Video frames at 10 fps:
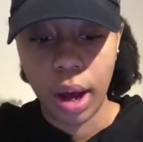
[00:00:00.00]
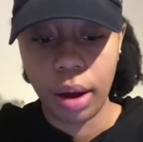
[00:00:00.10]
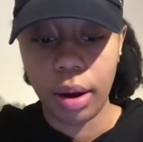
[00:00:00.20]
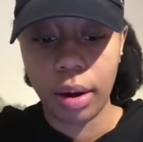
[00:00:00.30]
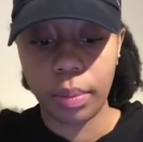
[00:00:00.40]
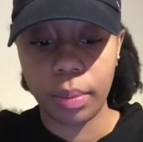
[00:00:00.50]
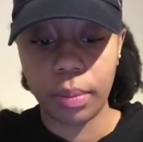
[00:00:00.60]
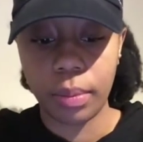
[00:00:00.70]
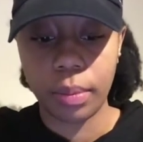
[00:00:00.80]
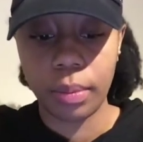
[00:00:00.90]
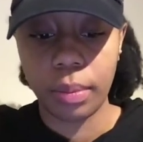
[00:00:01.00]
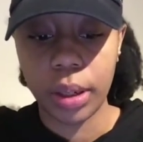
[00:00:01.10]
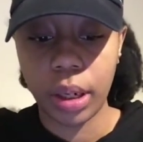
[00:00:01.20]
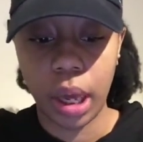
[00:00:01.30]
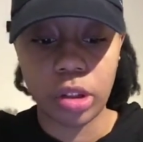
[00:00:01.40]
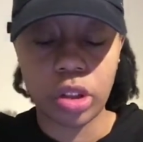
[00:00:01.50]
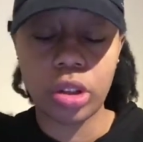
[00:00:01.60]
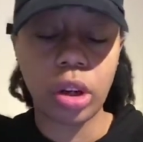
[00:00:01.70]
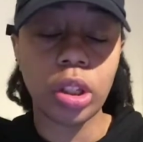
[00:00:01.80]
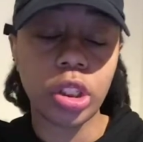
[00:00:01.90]
But yeah, just
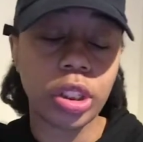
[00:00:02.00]
know that